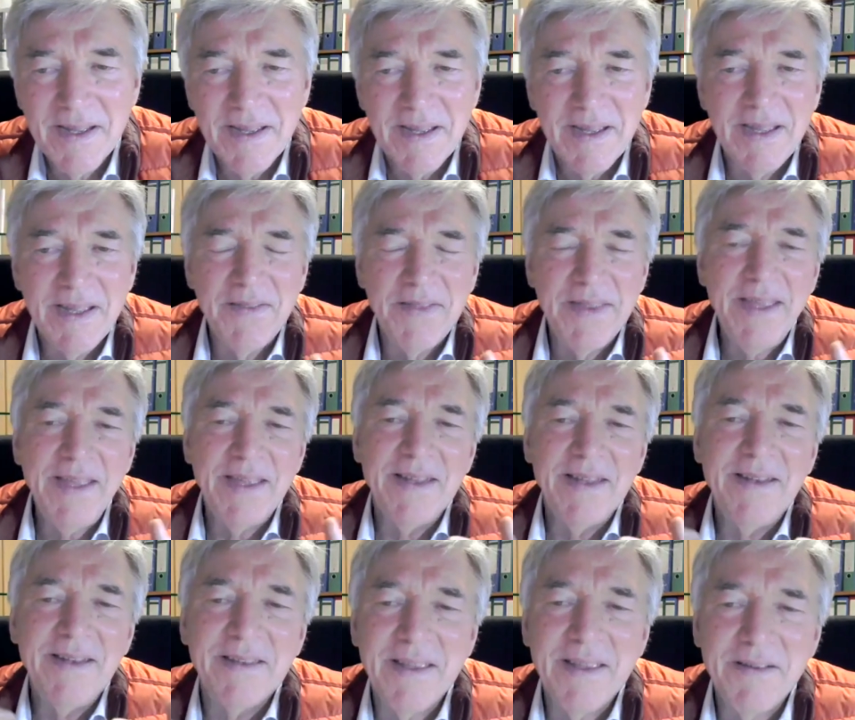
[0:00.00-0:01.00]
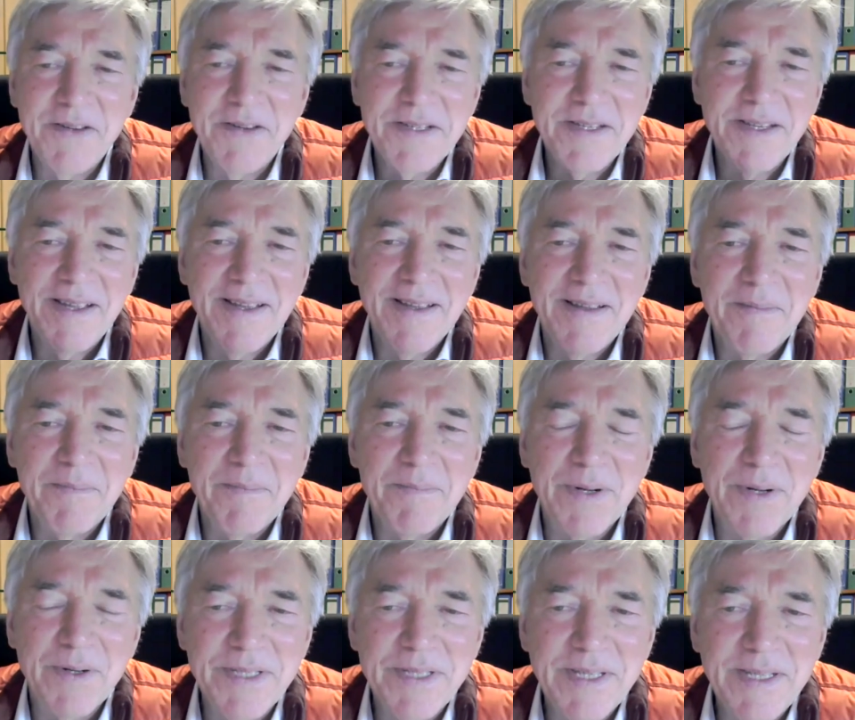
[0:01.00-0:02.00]
And then there is a
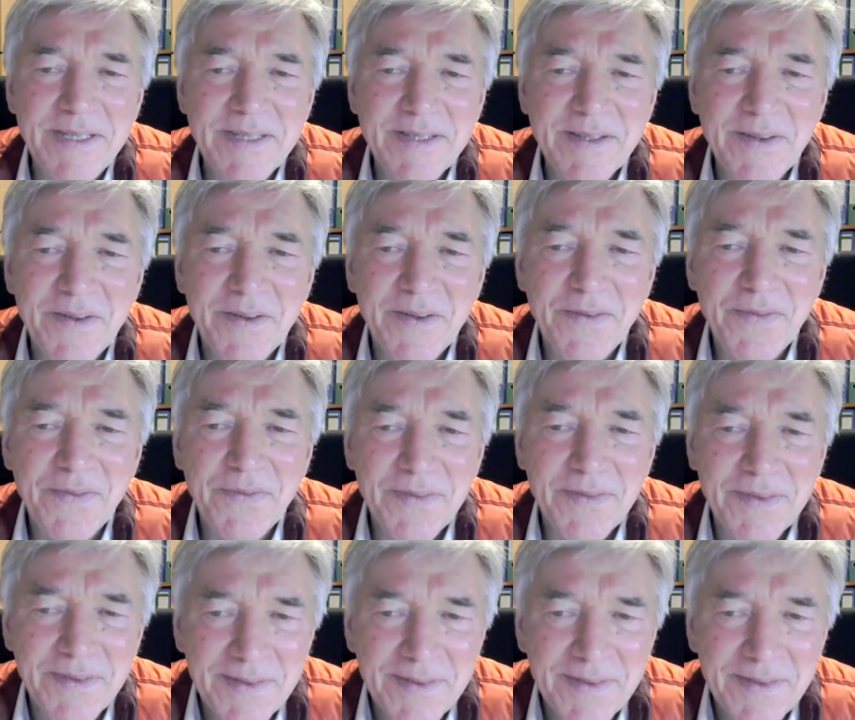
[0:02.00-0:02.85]
process of